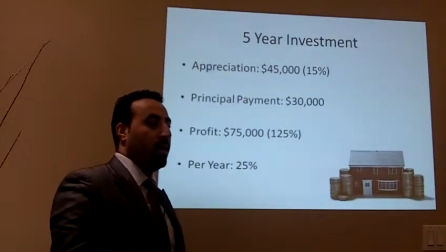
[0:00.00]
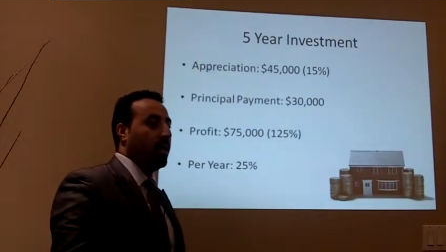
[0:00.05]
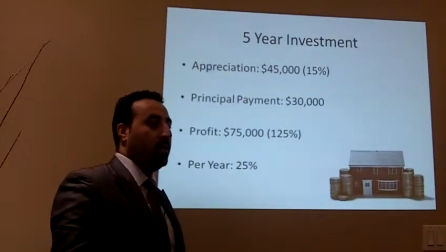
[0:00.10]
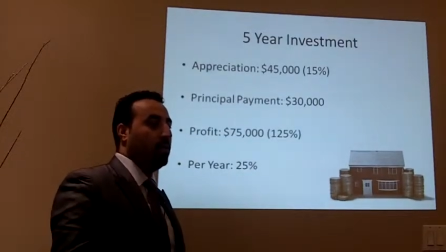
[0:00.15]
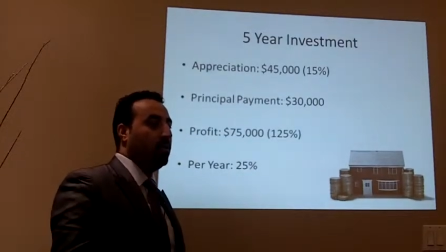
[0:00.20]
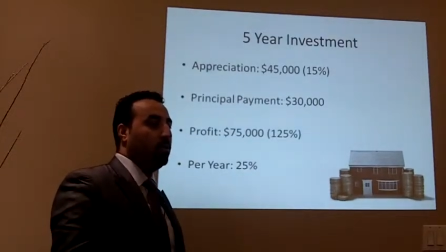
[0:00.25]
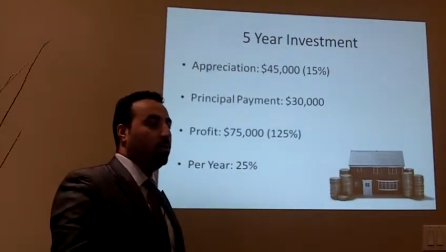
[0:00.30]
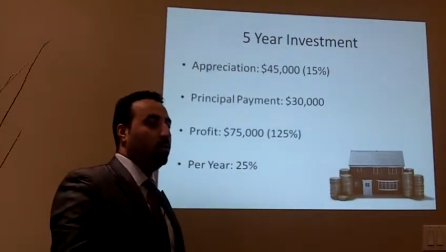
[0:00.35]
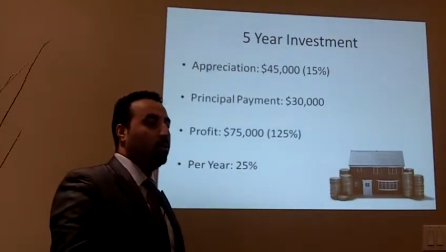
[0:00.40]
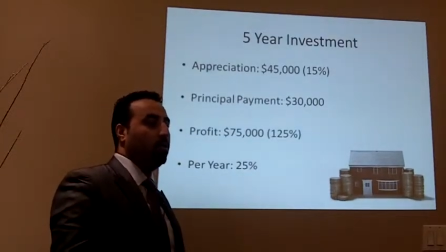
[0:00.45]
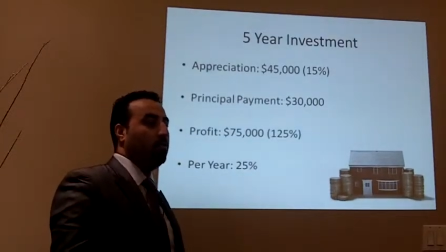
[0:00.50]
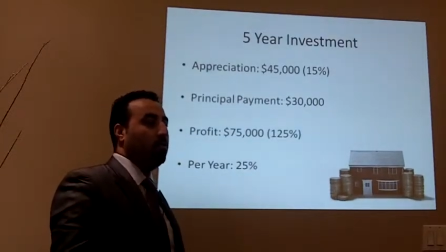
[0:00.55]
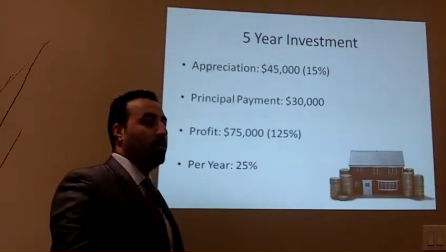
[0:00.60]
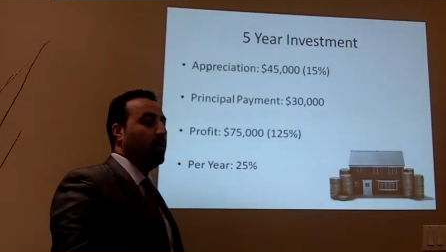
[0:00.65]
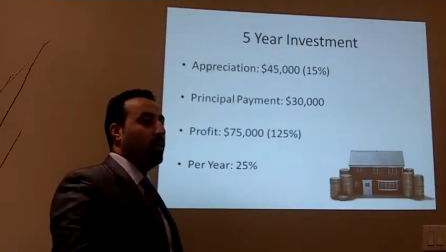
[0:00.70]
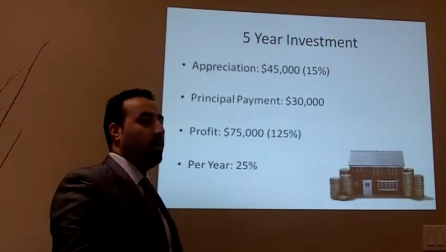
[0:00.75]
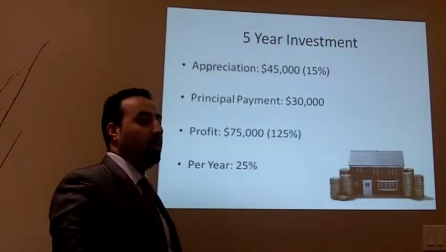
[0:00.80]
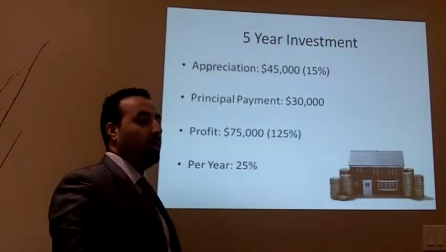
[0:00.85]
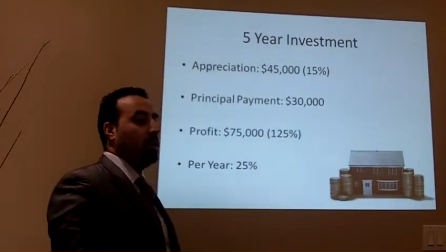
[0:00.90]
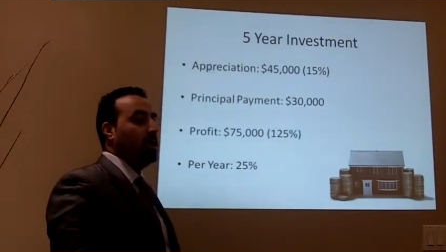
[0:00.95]
And you should
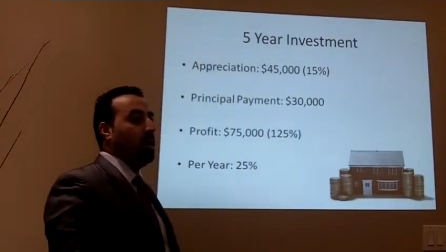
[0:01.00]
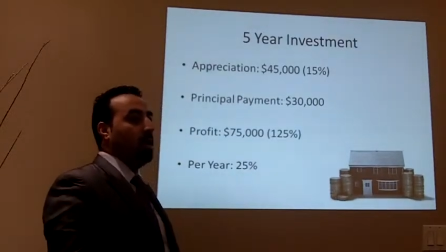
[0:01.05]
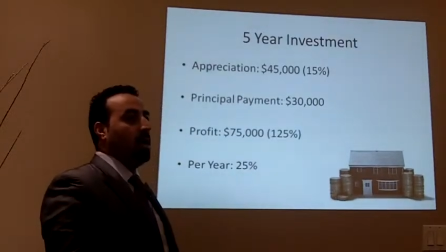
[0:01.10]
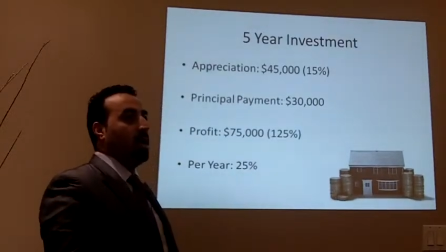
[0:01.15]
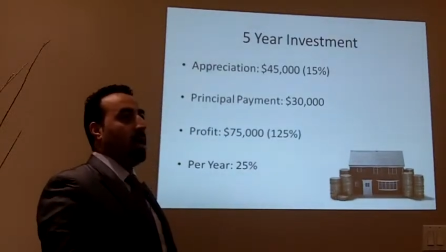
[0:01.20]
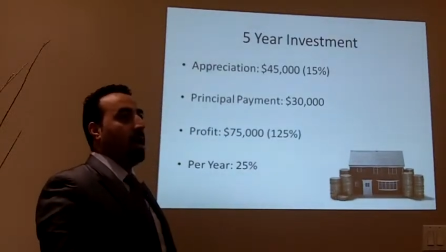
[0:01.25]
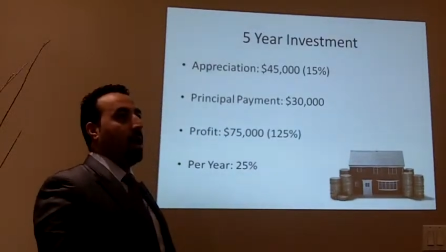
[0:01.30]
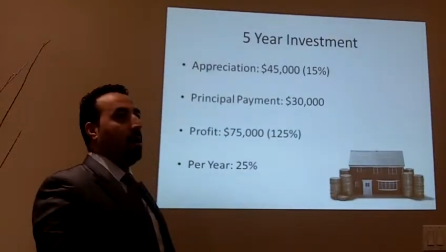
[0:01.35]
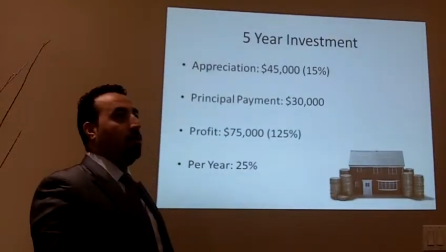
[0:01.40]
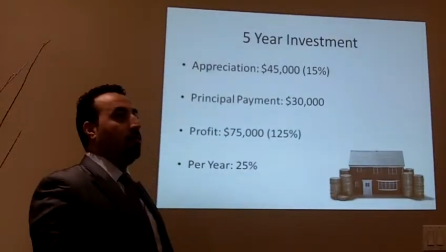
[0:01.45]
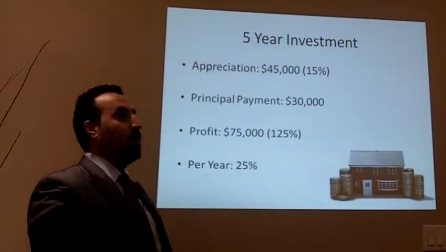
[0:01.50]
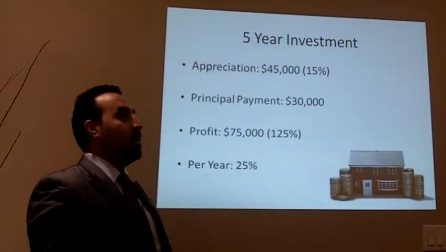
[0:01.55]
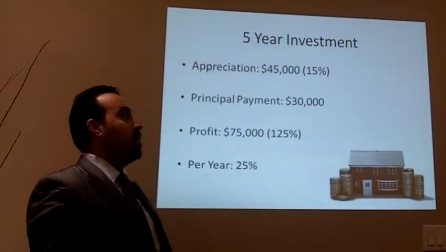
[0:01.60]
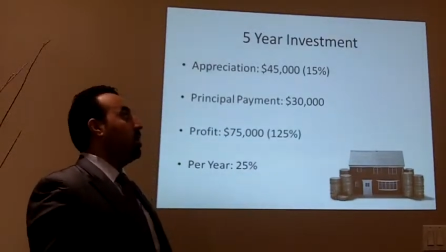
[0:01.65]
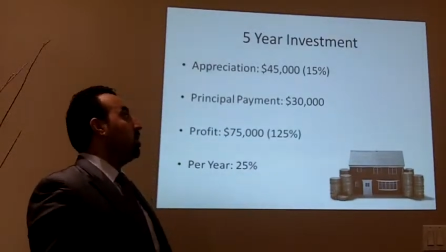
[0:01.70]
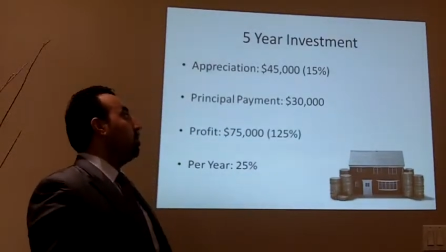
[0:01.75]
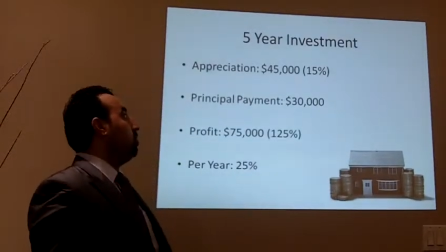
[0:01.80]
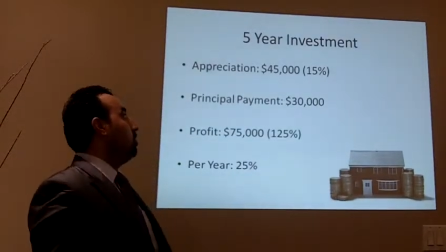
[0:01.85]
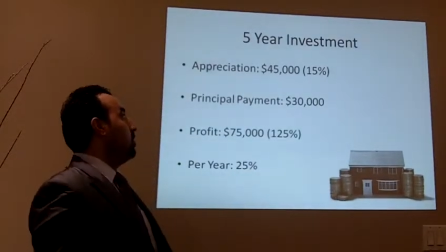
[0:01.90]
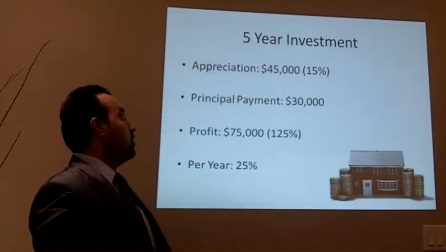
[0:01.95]
be
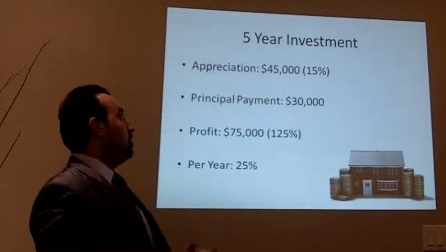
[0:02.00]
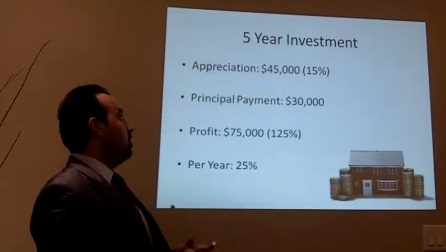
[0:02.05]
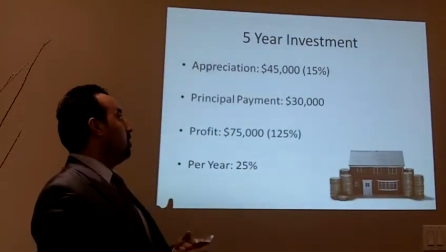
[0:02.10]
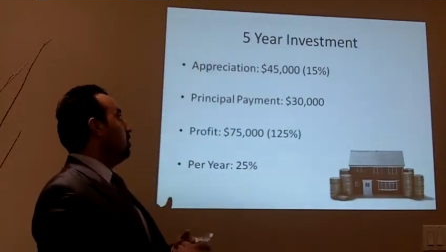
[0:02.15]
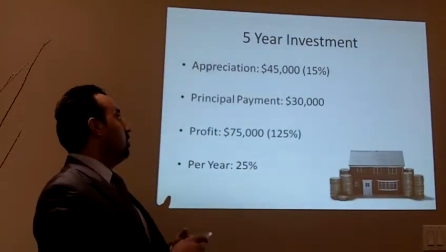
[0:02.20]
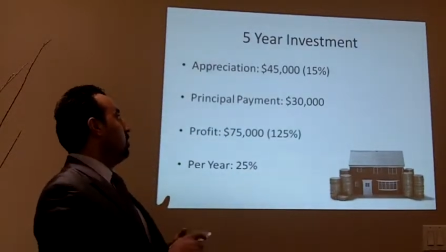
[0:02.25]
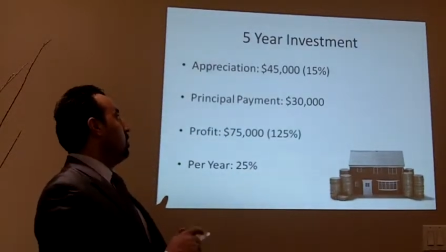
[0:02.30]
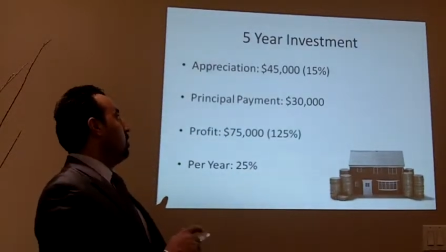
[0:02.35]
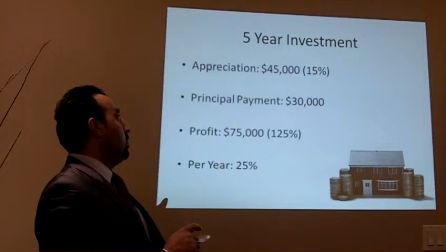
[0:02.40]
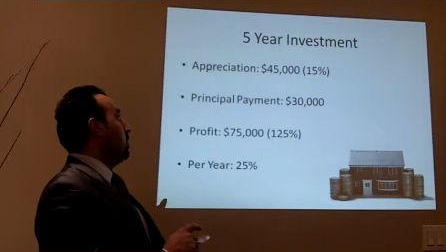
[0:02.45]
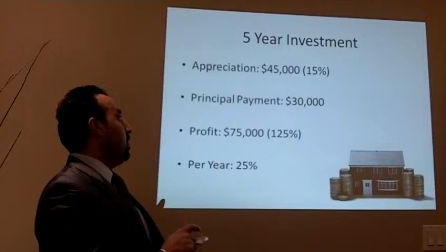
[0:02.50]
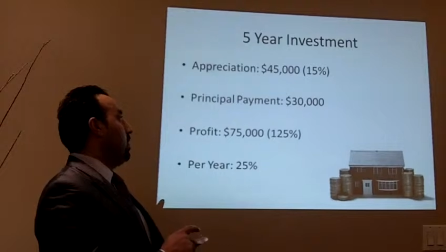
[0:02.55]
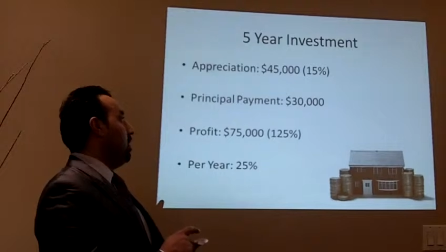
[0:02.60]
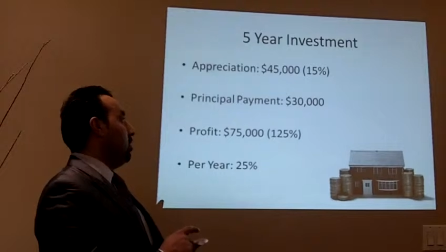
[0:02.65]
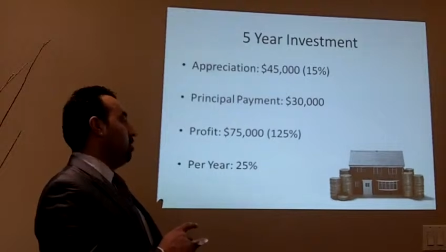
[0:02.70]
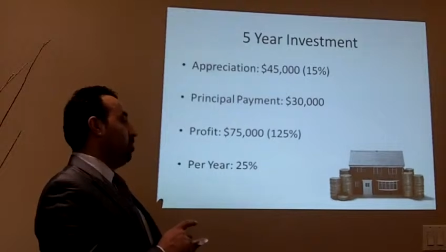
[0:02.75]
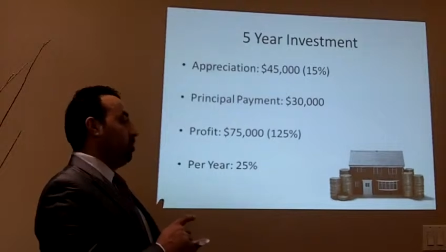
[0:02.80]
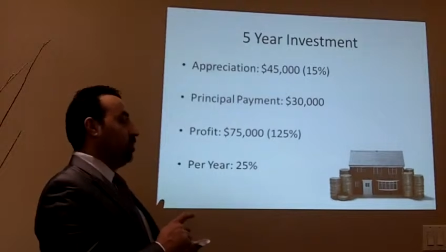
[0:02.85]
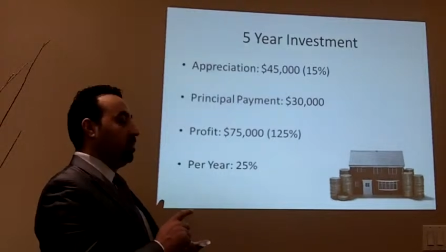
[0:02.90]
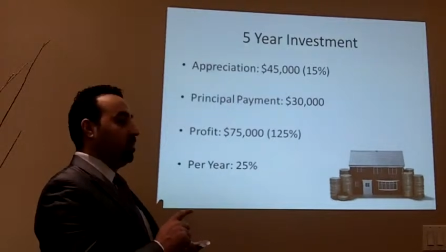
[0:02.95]
aware of these three
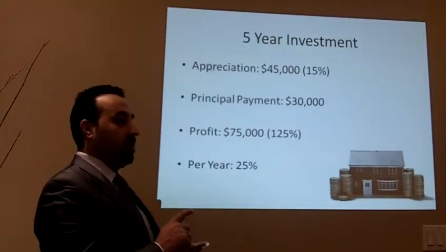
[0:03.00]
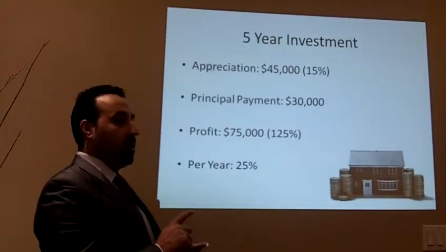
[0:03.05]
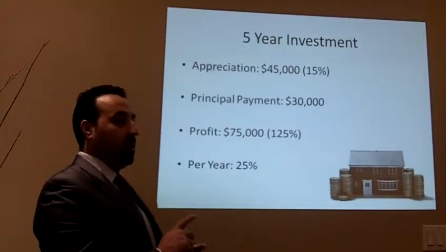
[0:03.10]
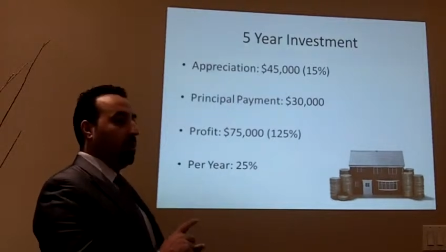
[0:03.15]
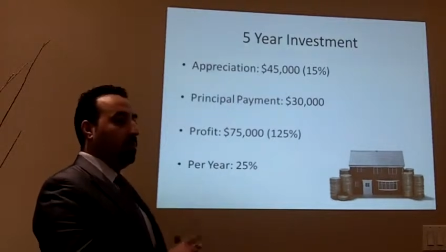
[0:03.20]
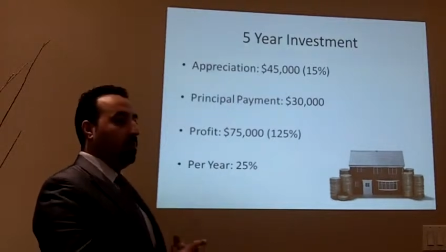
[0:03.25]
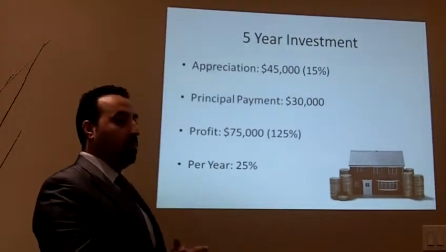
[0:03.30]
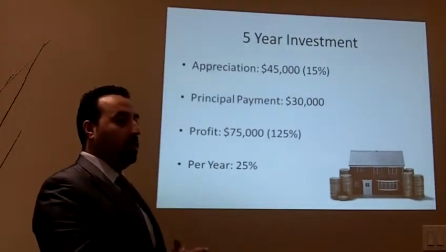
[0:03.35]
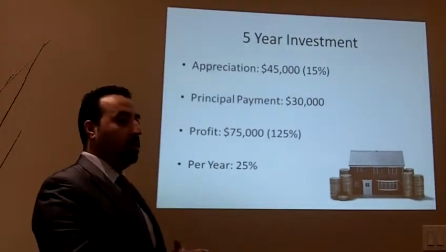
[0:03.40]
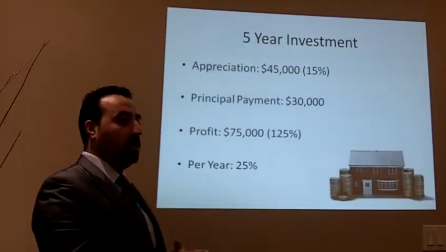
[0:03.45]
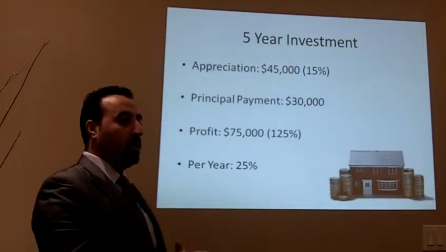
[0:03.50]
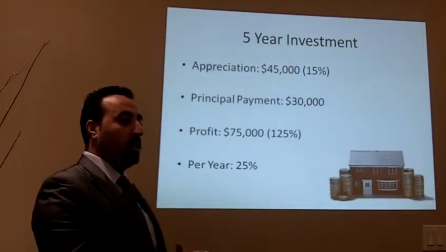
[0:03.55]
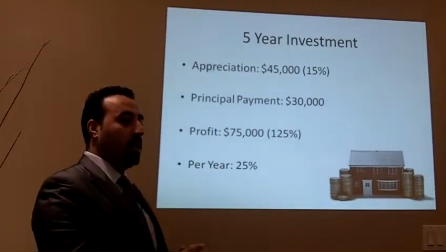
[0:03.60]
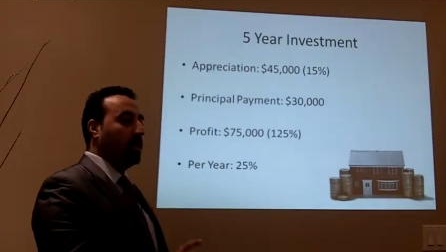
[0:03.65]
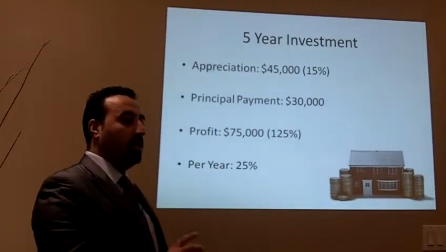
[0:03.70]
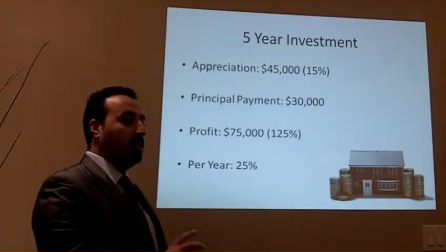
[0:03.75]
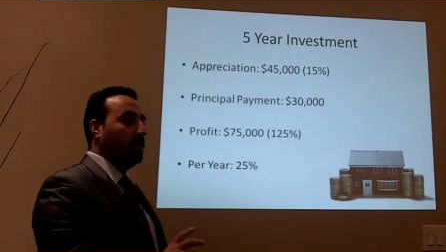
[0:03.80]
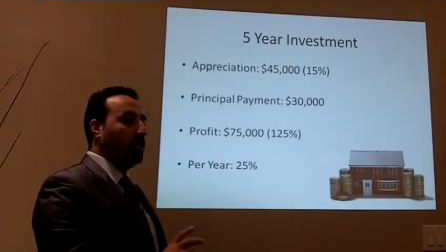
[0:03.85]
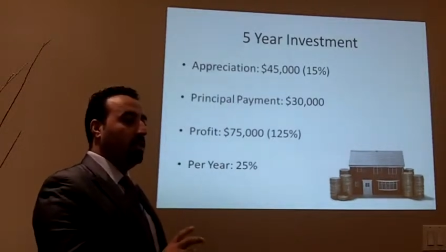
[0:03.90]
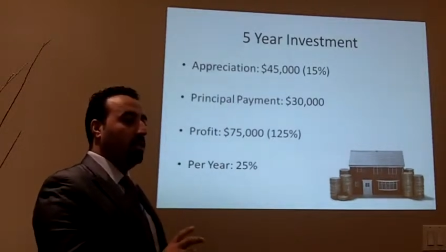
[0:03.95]
terms,
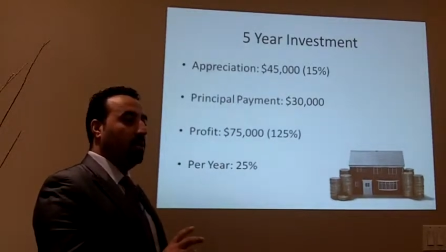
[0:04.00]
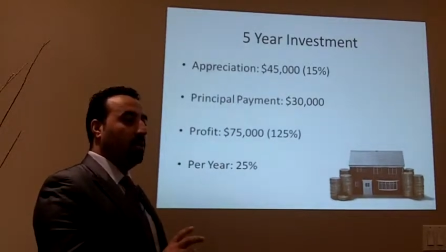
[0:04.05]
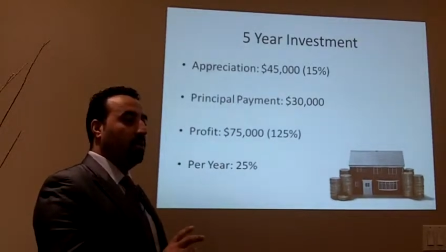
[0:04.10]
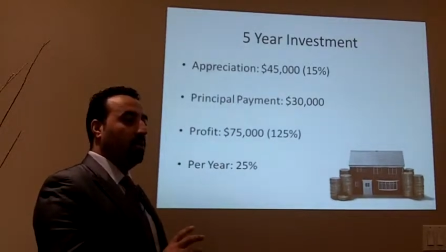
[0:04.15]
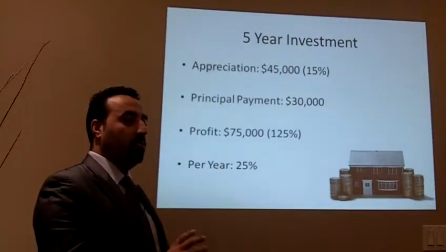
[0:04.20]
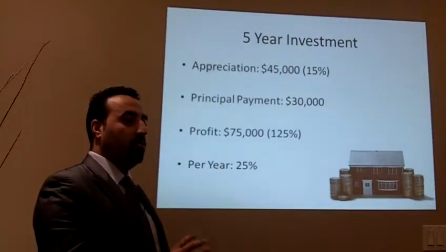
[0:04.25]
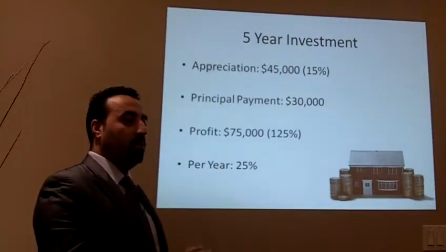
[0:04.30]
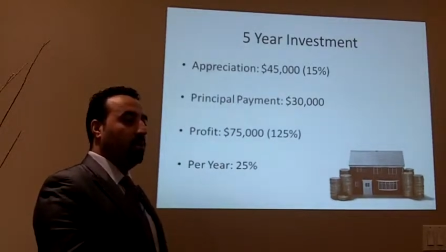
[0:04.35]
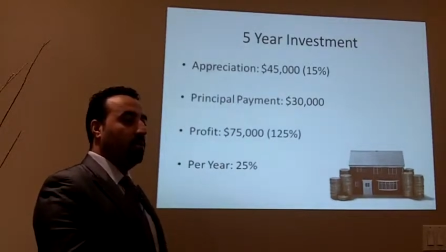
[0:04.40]
appreciation,